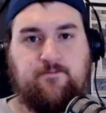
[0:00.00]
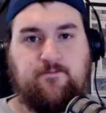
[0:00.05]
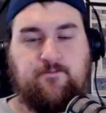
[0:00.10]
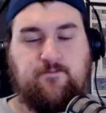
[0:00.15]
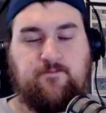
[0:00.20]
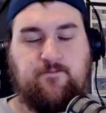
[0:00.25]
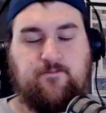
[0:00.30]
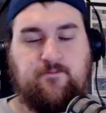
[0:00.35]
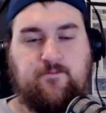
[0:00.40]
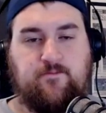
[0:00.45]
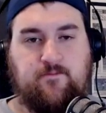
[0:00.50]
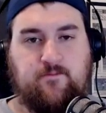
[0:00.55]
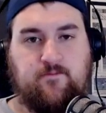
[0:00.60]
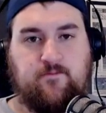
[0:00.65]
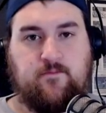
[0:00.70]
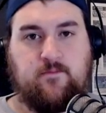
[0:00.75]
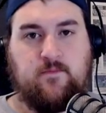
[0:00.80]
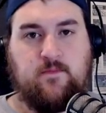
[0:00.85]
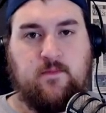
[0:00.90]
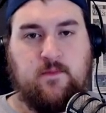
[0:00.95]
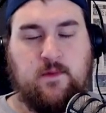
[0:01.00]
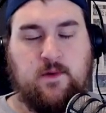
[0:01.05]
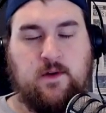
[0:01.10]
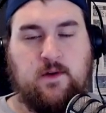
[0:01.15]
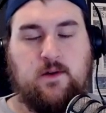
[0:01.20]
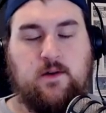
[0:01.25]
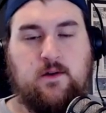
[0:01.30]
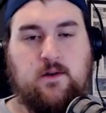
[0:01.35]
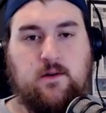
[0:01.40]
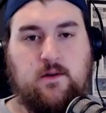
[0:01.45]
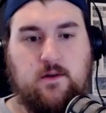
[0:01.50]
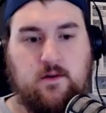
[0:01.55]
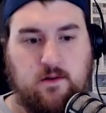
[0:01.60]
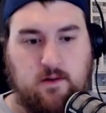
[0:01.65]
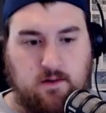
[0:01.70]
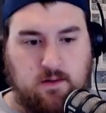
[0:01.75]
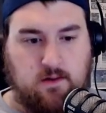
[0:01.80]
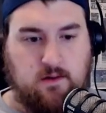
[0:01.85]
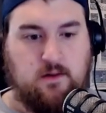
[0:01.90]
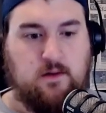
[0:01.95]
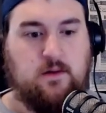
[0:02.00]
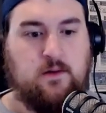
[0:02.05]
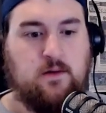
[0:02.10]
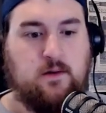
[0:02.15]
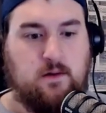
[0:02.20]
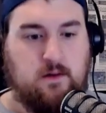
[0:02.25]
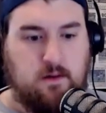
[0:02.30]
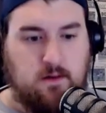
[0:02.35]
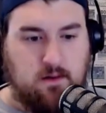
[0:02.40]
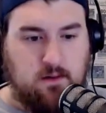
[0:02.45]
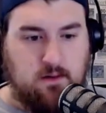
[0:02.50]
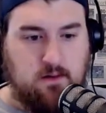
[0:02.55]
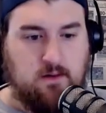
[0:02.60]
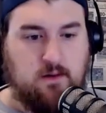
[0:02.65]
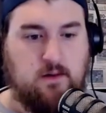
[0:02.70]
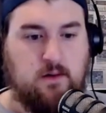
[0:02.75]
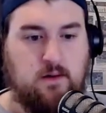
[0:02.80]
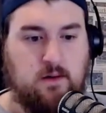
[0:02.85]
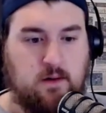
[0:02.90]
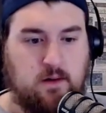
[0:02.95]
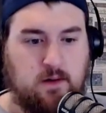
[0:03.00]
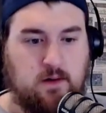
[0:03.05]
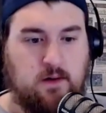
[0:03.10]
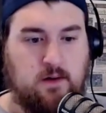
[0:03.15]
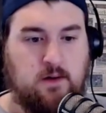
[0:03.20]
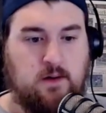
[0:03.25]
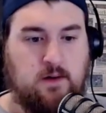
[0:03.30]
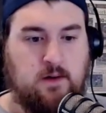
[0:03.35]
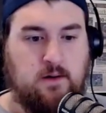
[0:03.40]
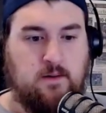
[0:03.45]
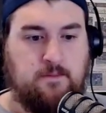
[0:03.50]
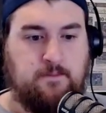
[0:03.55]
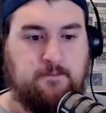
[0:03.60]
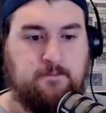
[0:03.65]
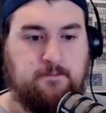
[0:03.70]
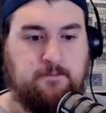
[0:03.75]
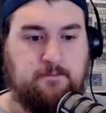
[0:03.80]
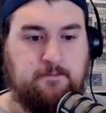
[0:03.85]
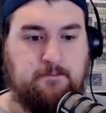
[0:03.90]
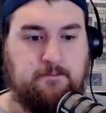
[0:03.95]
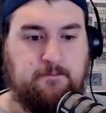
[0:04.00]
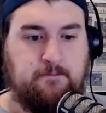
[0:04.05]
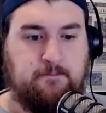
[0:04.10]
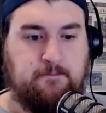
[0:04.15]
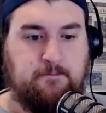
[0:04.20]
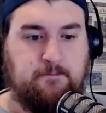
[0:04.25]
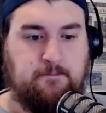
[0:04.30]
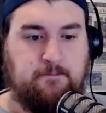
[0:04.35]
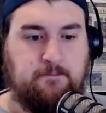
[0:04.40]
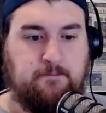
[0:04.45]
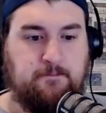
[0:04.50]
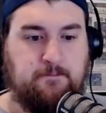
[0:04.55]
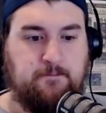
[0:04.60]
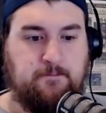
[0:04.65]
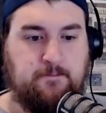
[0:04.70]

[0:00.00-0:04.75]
(not speaking)